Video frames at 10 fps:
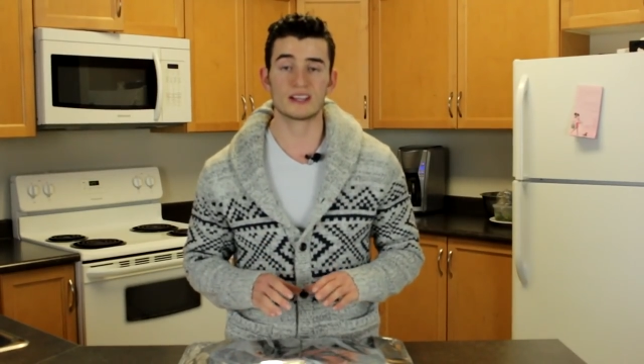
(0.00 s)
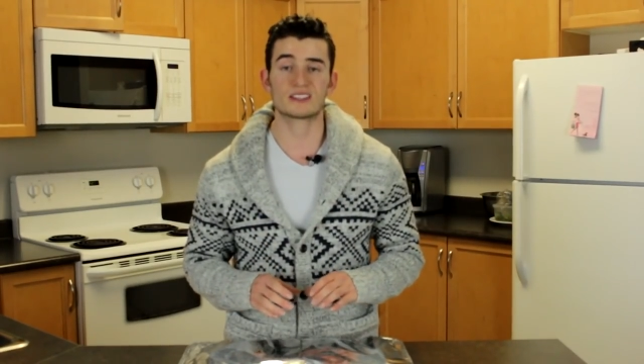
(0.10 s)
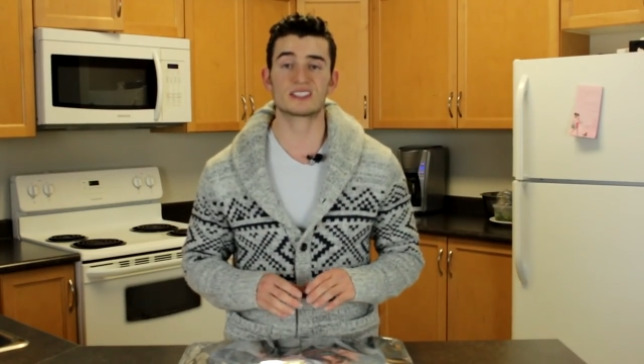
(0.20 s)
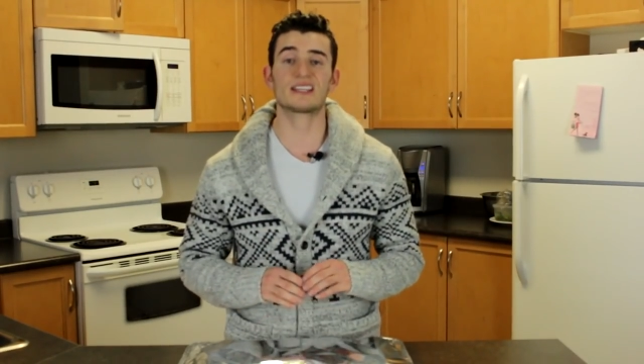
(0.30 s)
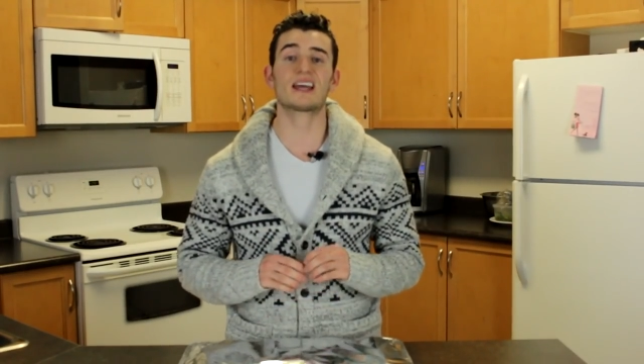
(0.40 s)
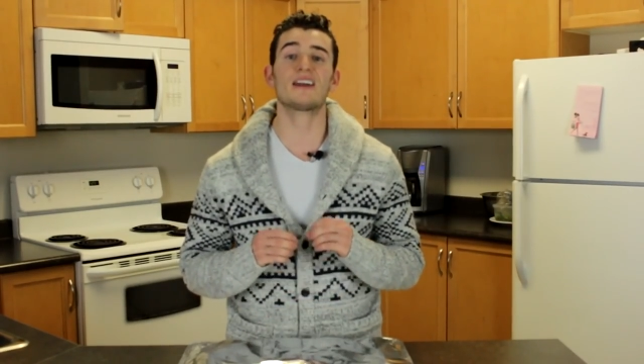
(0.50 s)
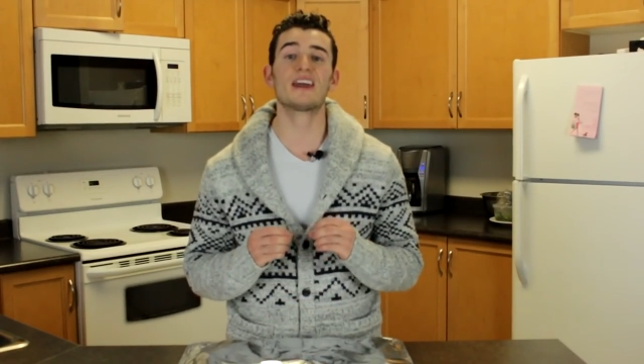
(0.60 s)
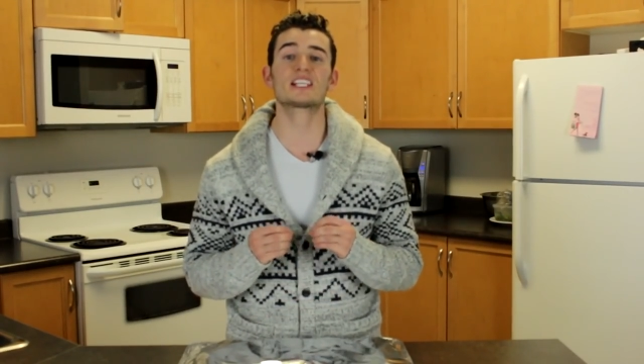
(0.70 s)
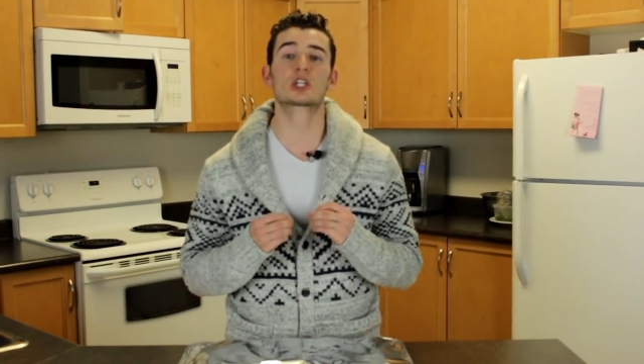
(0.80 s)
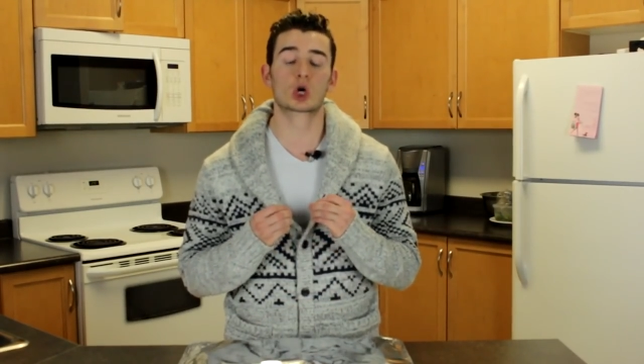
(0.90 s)
to get that
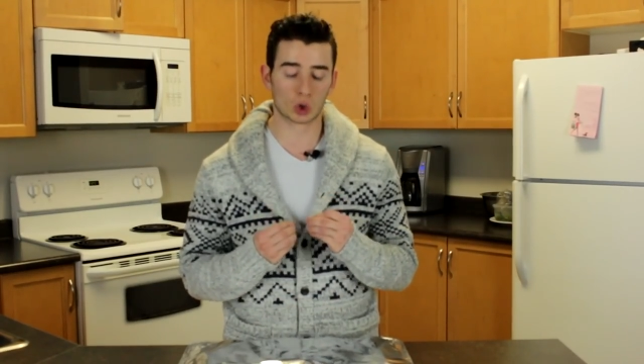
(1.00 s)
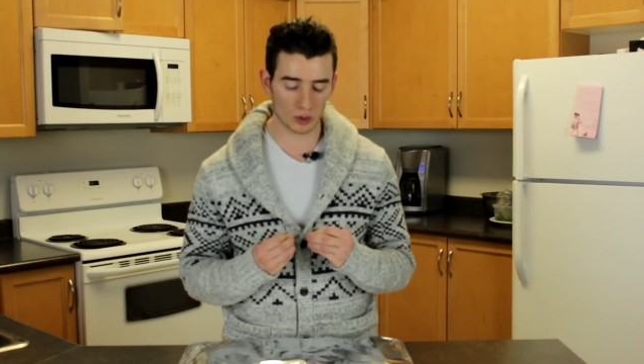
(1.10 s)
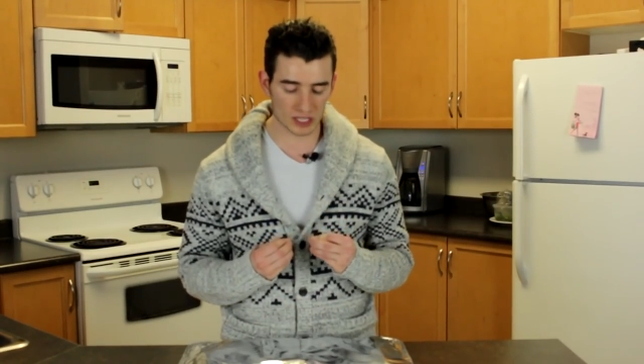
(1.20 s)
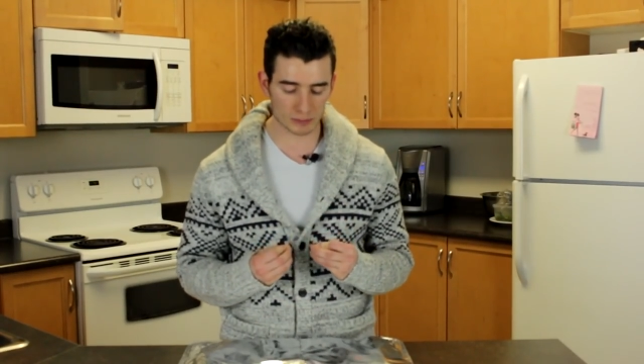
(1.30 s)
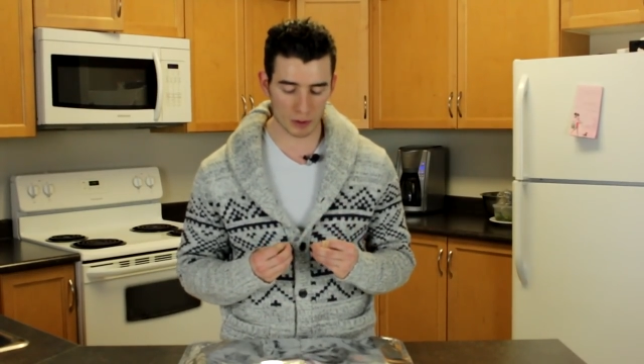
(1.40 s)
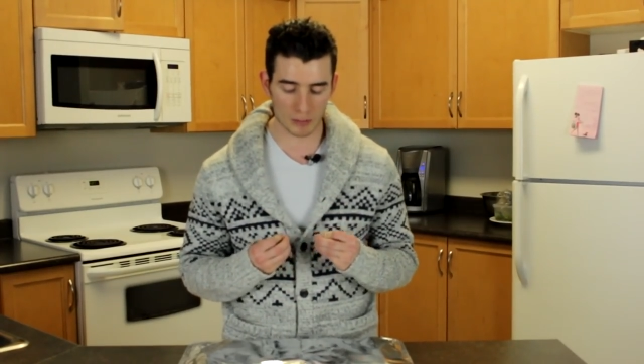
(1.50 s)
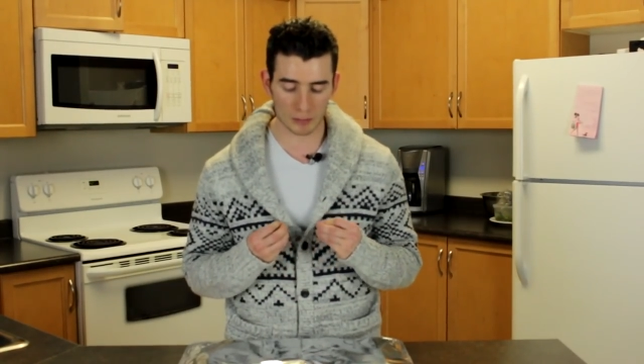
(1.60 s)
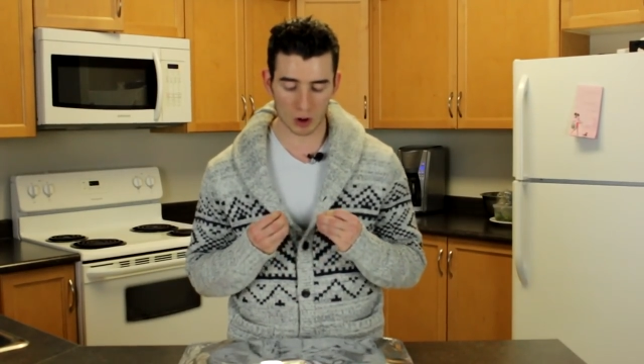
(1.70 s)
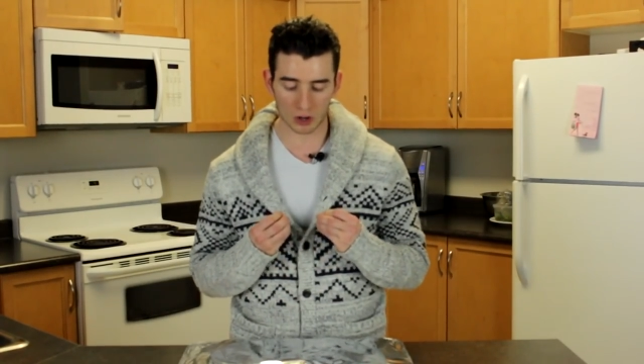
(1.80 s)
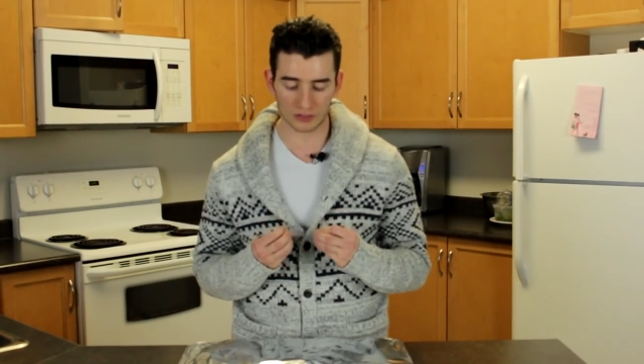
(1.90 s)
nice crisp
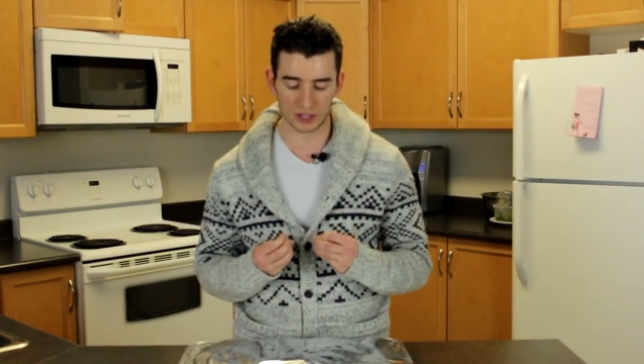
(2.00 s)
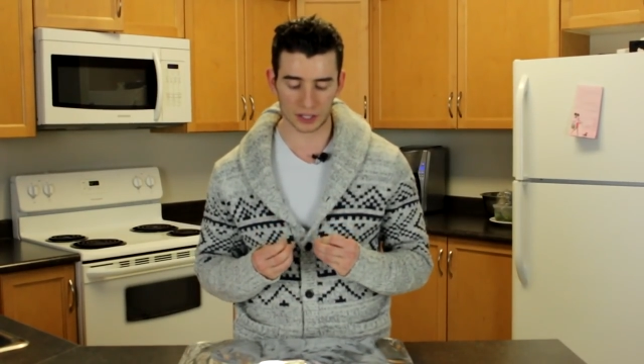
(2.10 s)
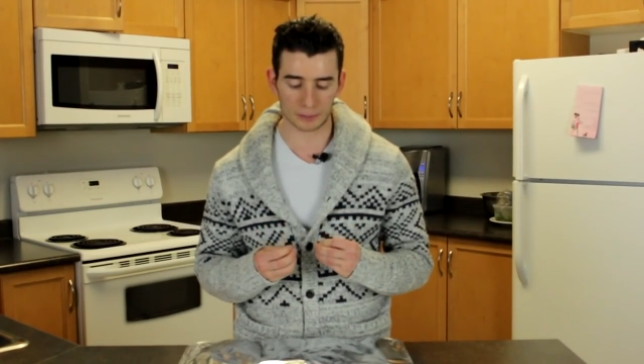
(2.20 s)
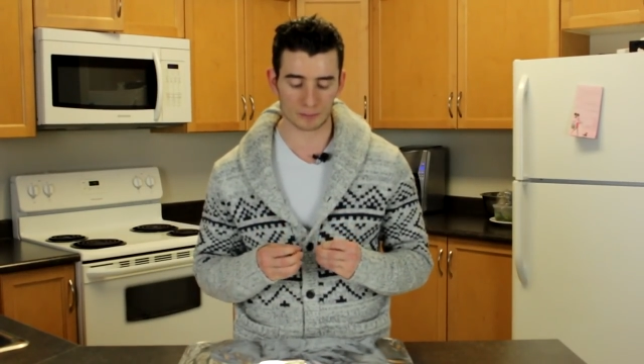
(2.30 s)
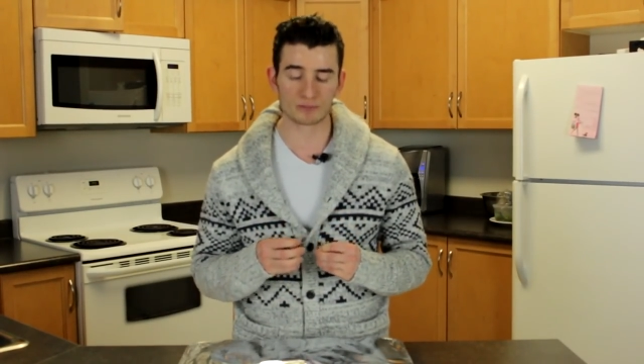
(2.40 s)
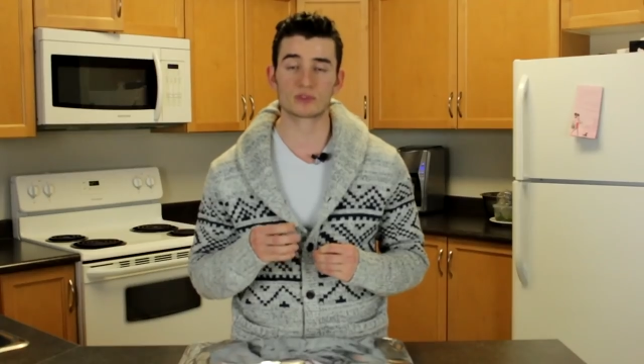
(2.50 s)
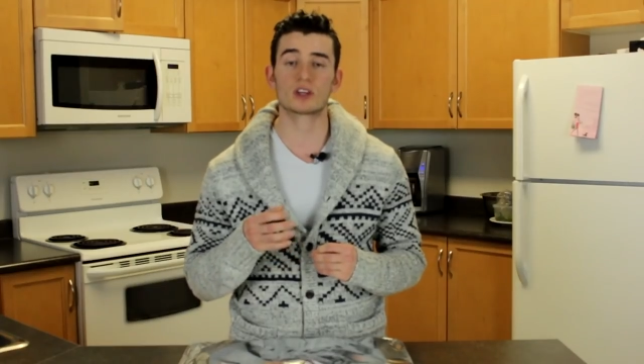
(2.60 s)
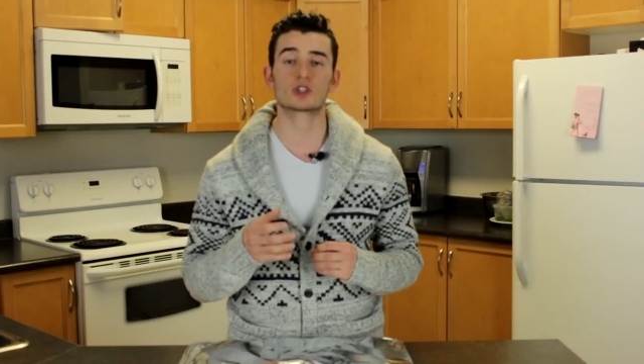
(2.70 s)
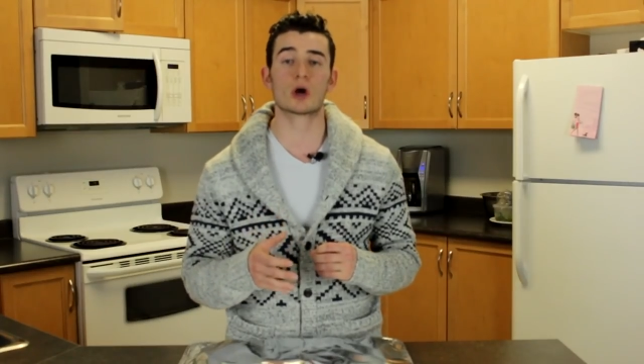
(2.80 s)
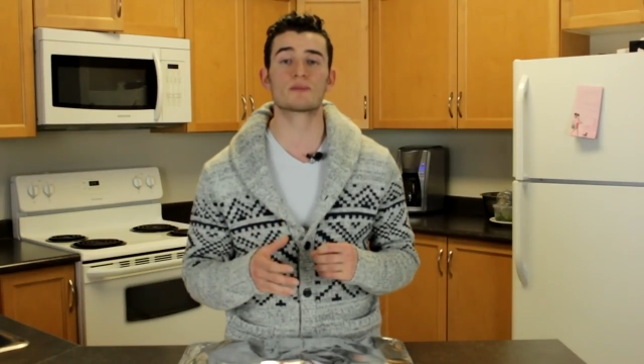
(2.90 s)
on the
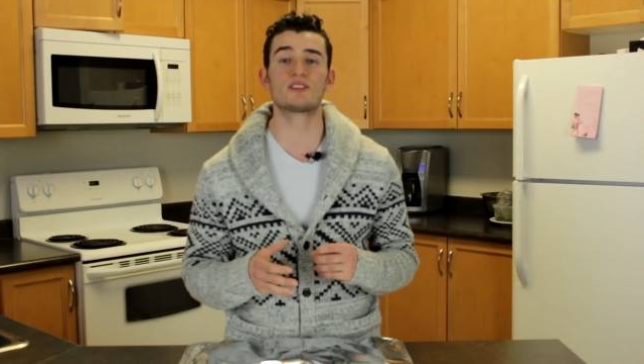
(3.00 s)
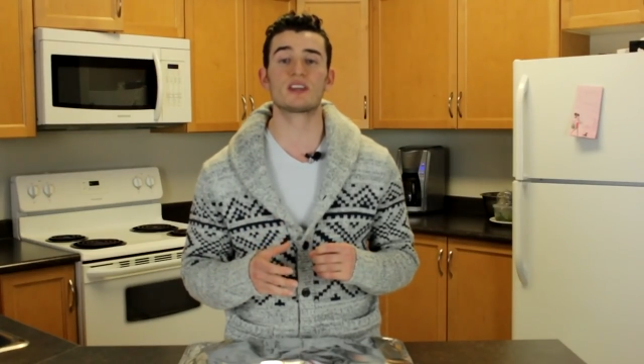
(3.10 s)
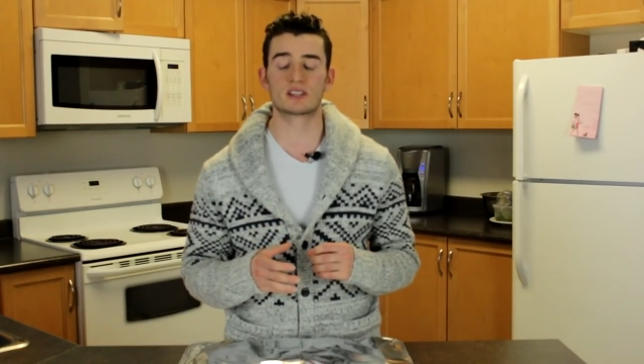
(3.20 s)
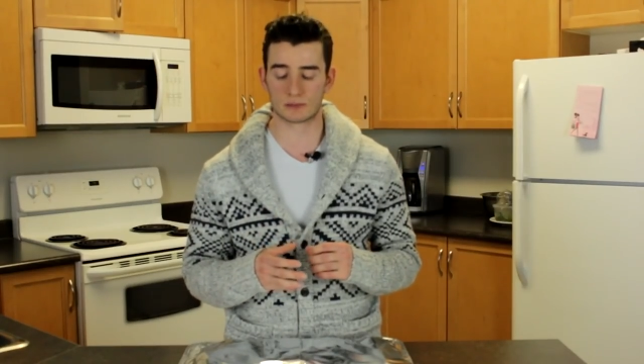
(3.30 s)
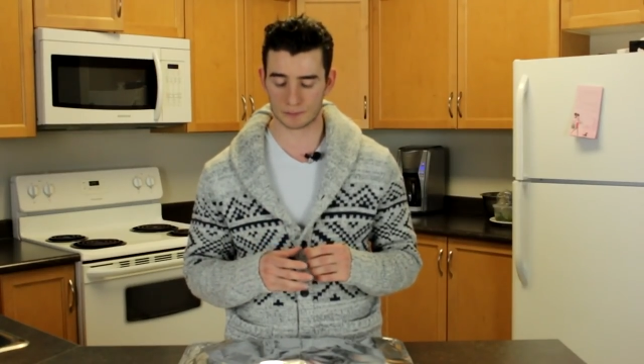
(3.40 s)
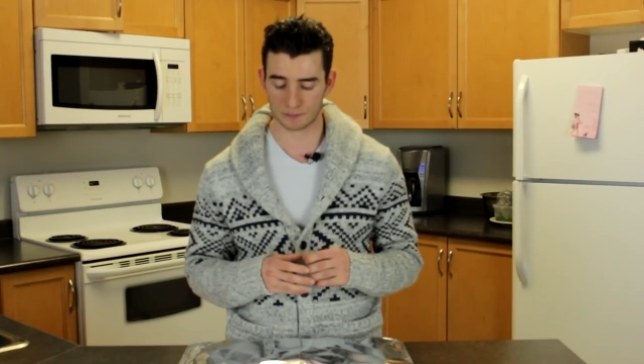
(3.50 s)
drumsticks.